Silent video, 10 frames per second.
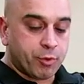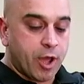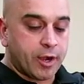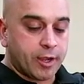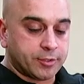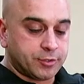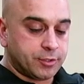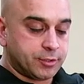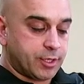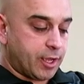product
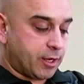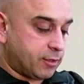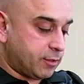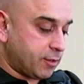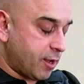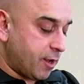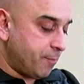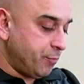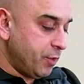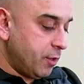that
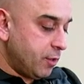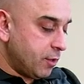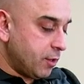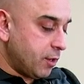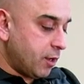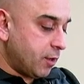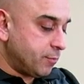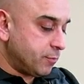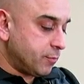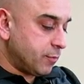I
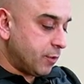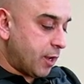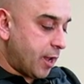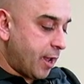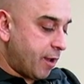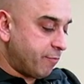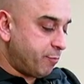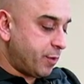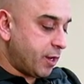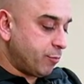
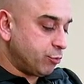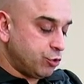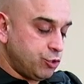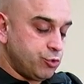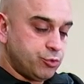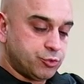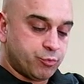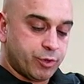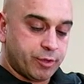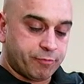have been able to use
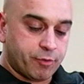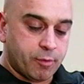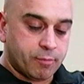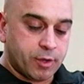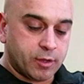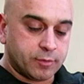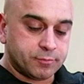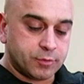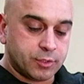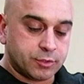
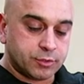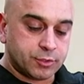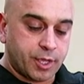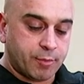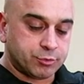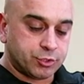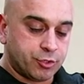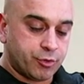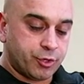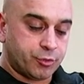from Campbell
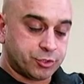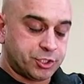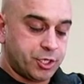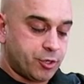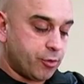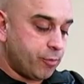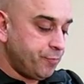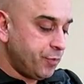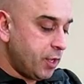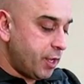Security, or CSECO,
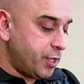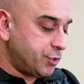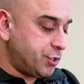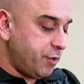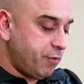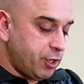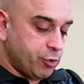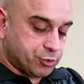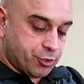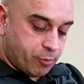is the
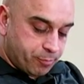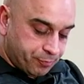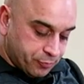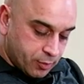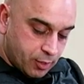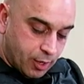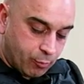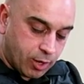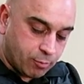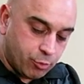video scope. And
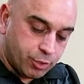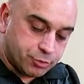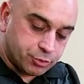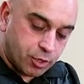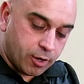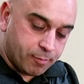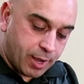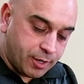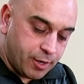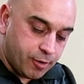what I'm going to talk
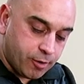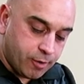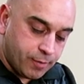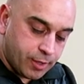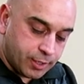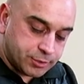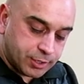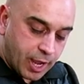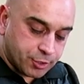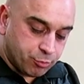about here is
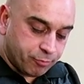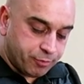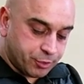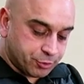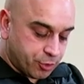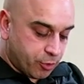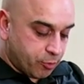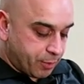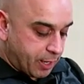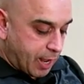the actual video
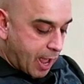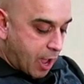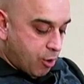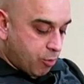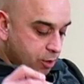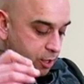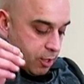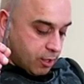scope and how